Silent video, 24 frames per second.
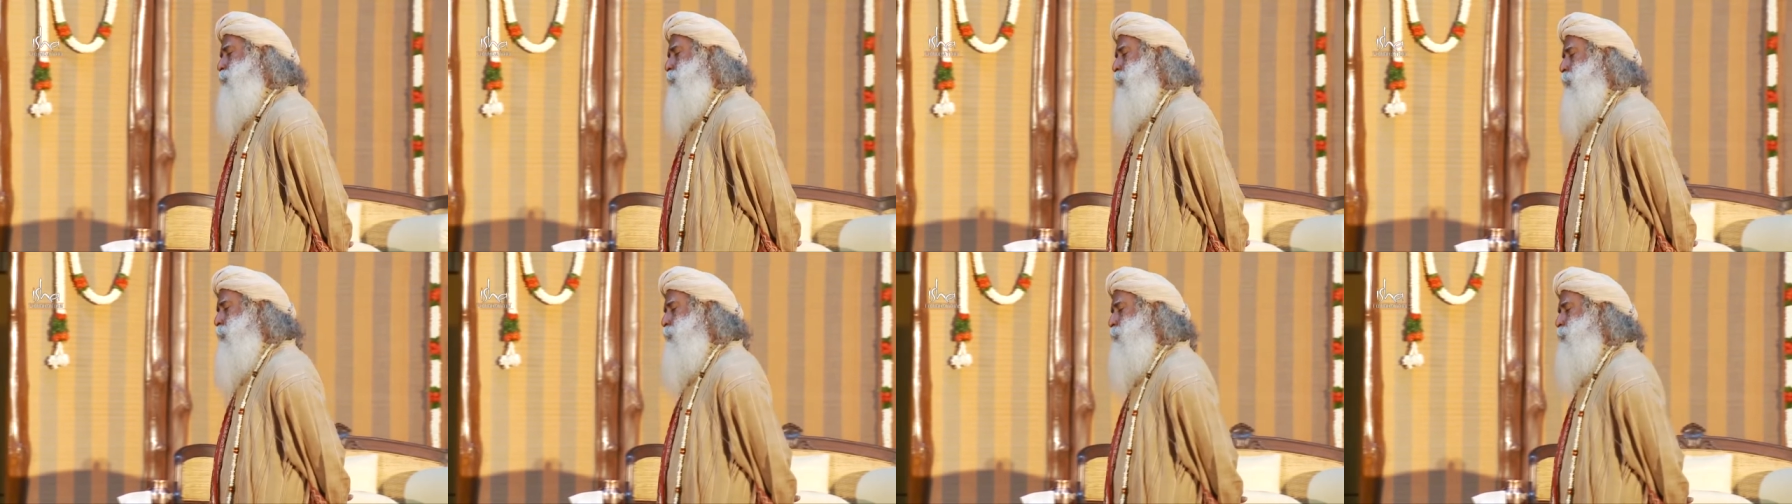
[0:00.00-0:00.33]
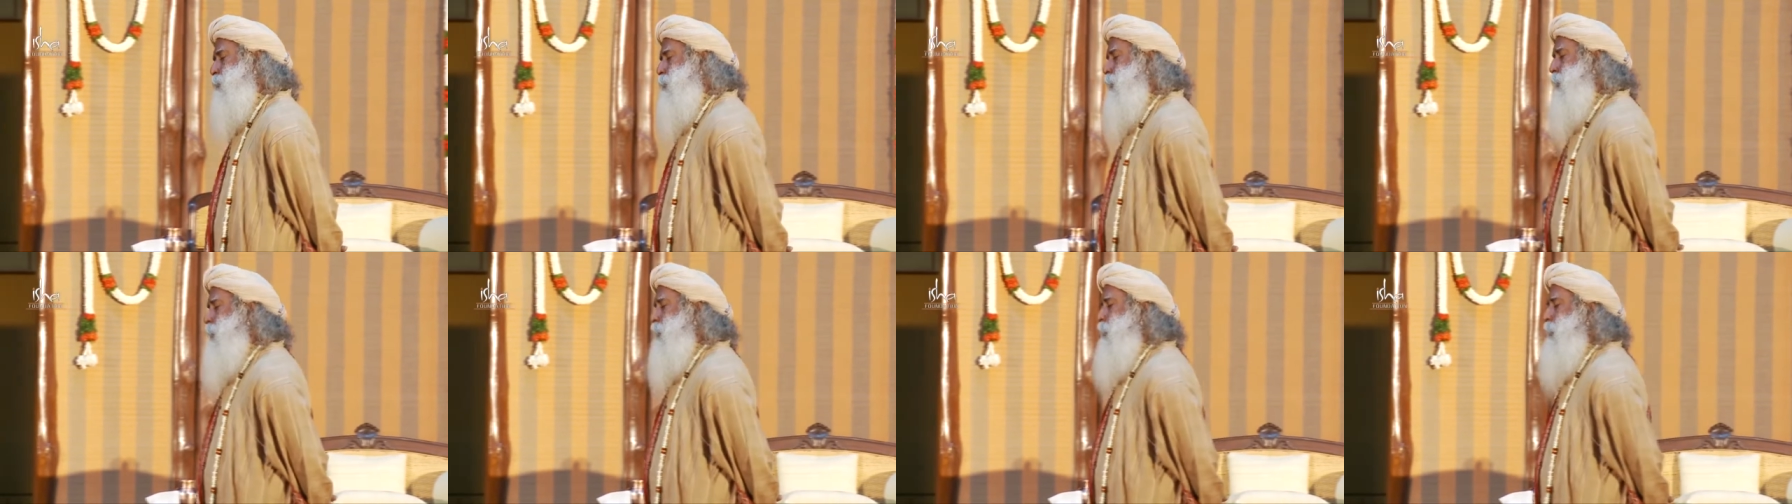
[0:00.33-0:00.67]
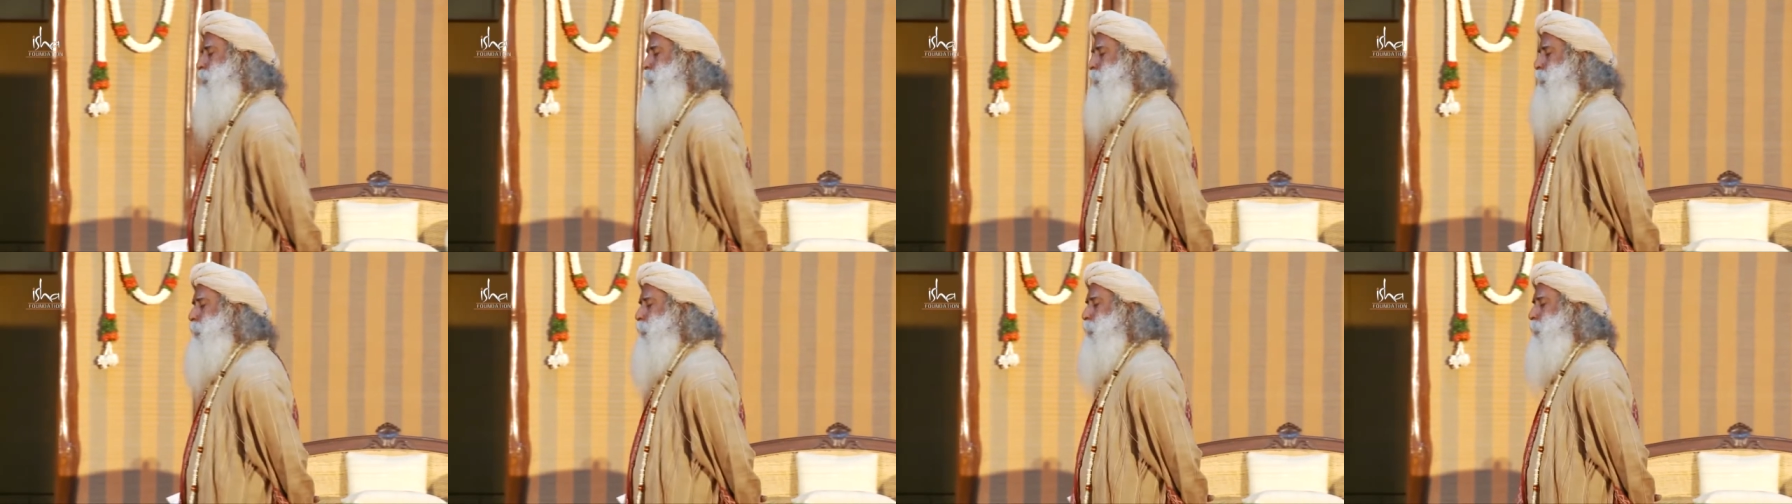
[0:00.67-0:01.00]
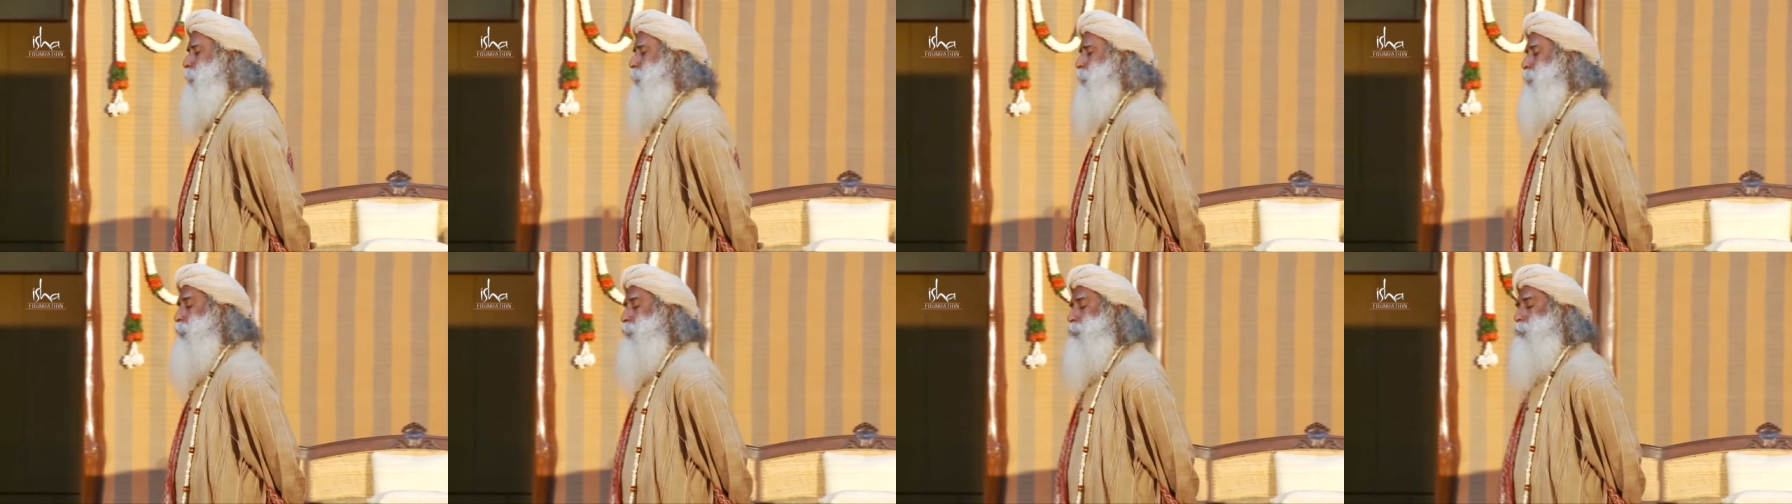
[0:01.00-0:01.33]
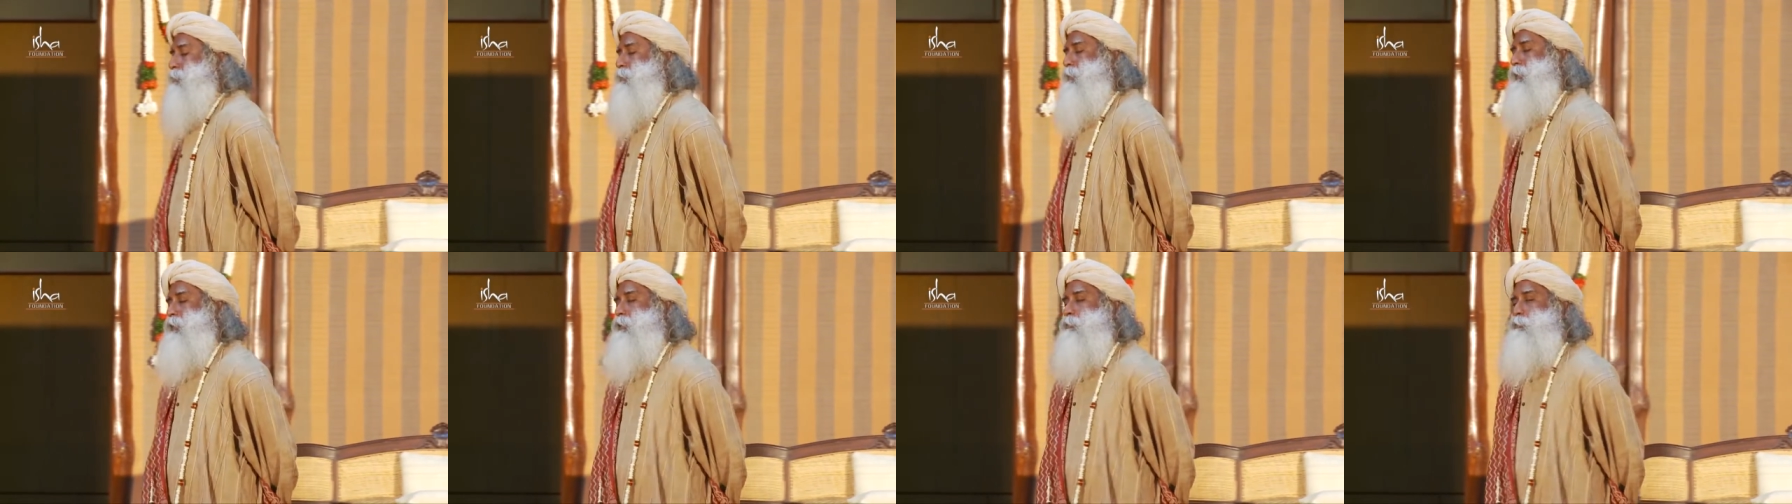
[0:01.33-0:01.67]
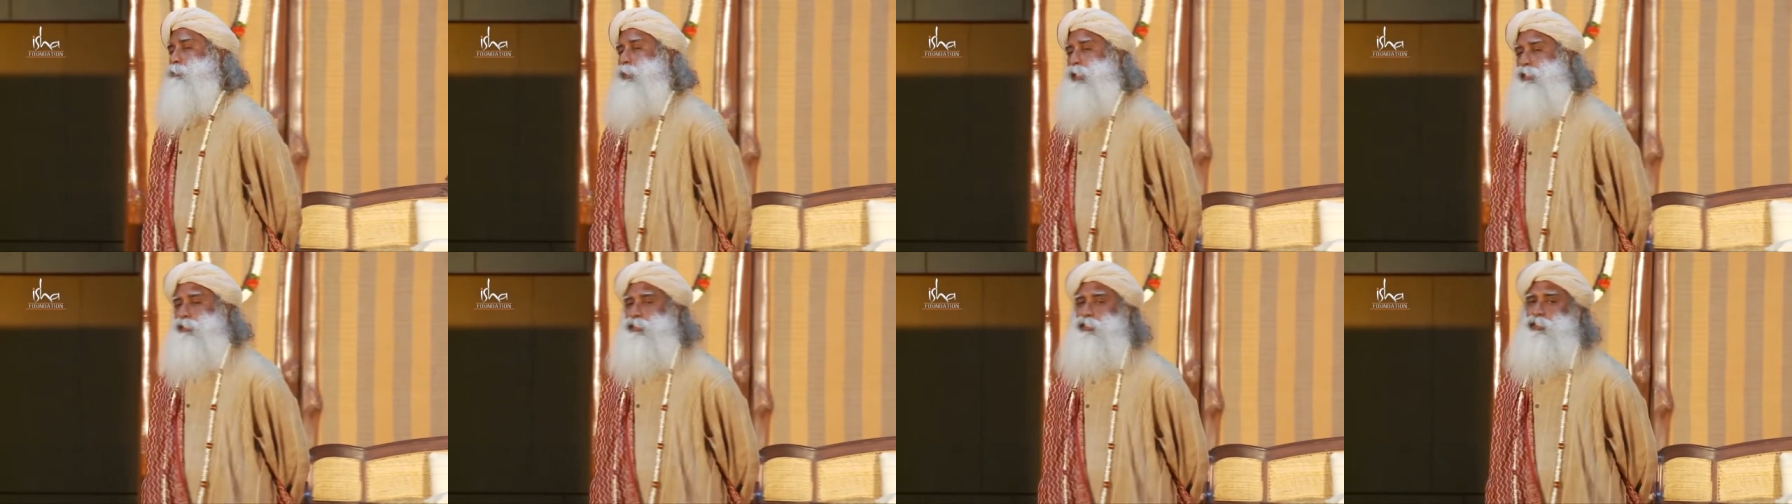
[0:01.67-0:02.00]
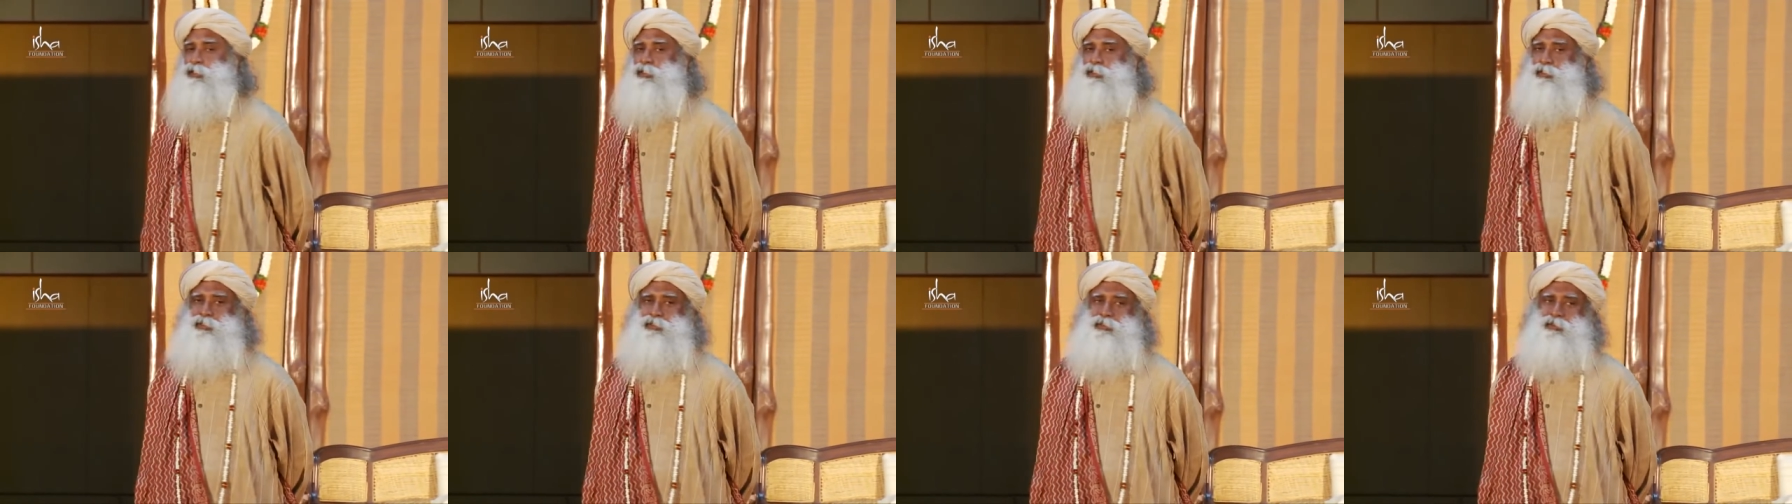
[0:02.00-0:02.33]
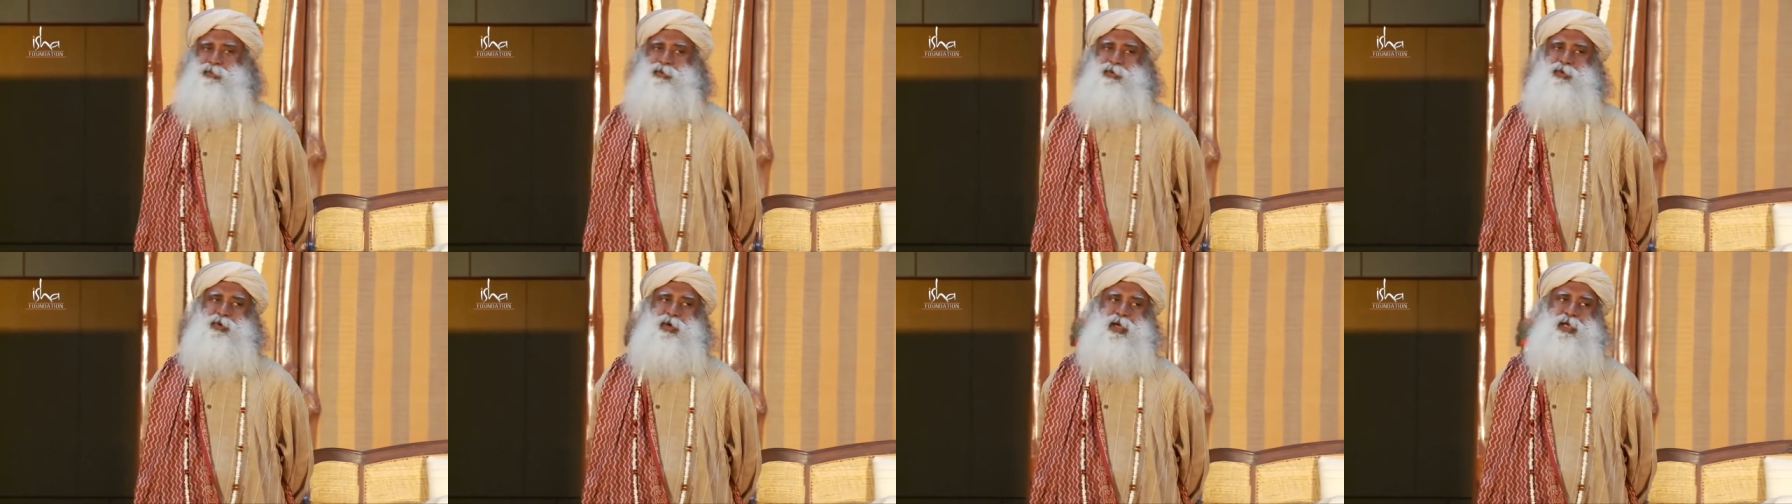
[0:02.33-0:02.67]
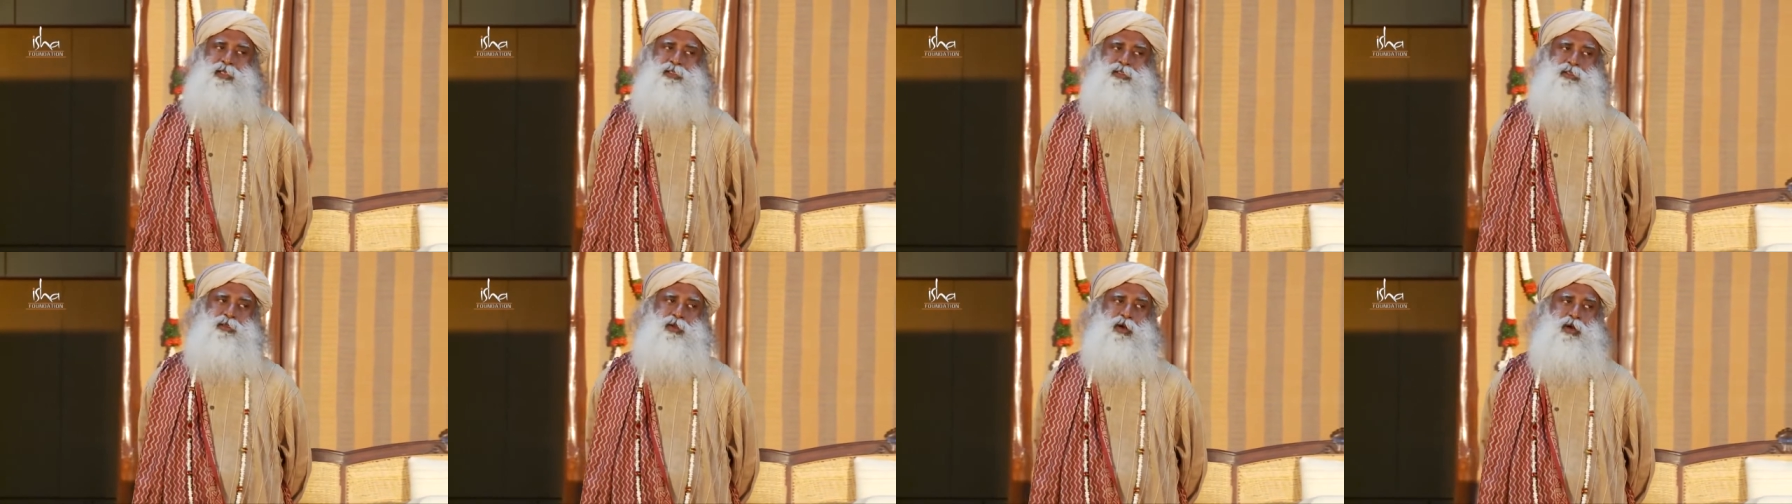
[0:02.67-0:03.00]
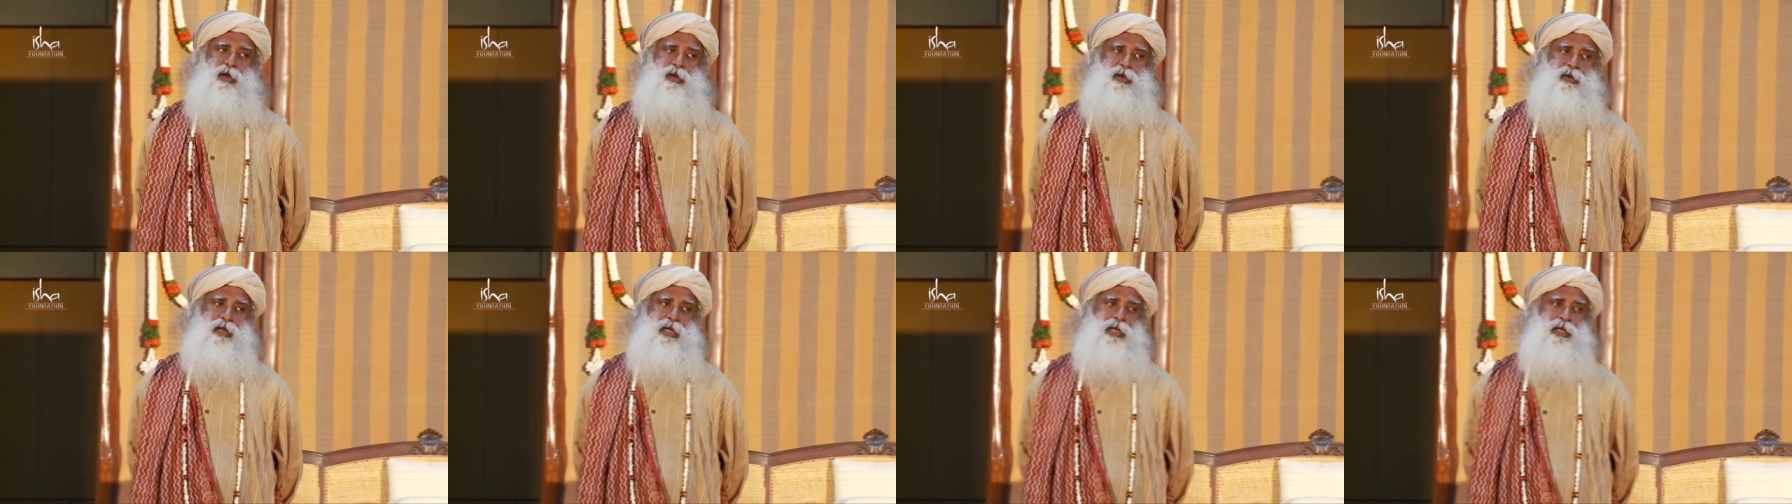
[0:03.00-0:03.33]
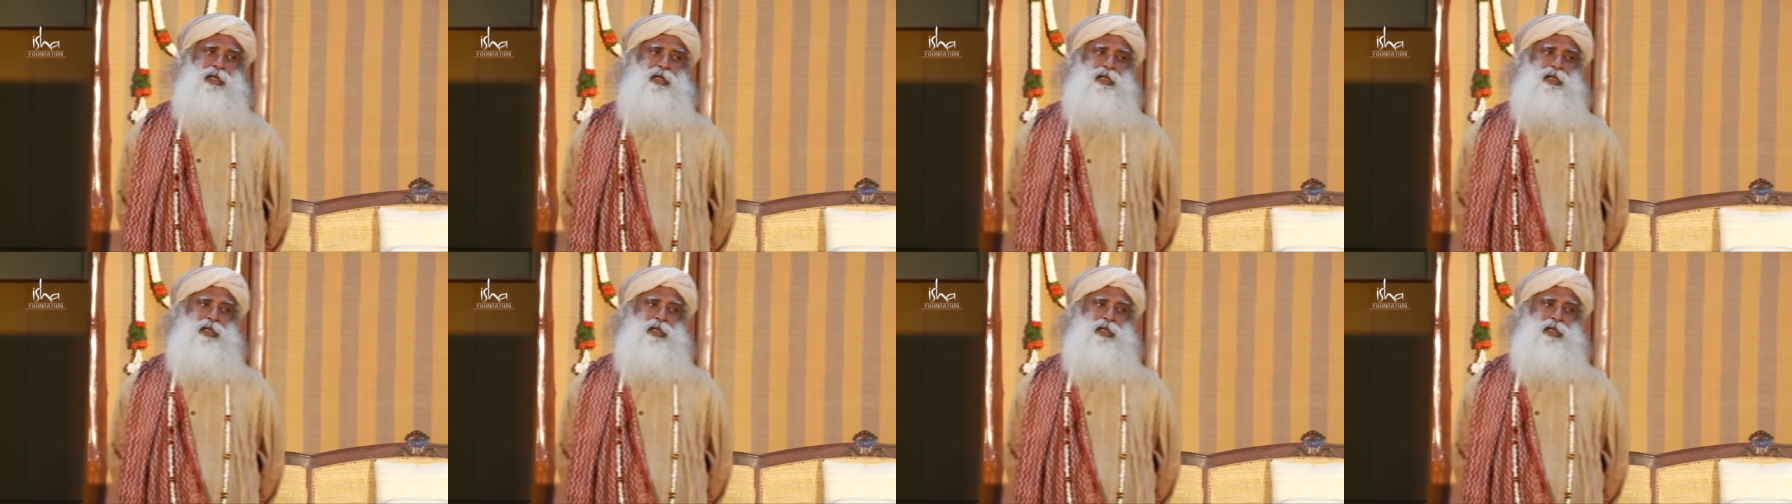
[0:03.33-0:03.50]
talk to an illiterate peasant who has not read